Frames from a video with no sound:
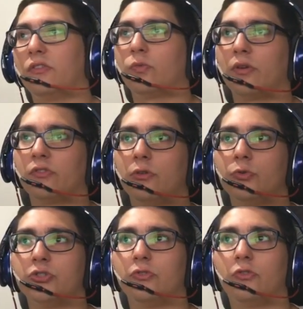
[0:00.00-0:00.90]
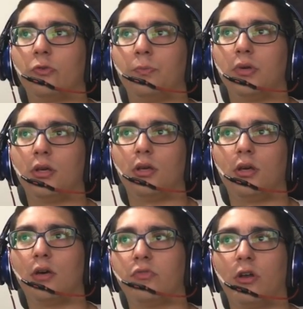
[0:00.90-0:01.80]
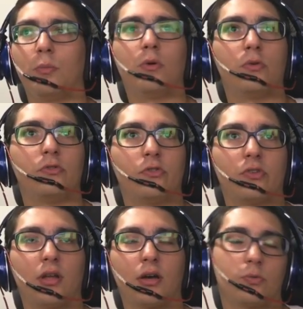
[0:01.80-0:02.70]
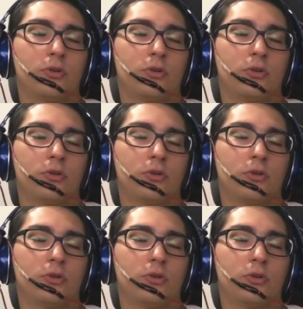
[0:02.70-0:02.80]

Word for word: this resolution to be available to select,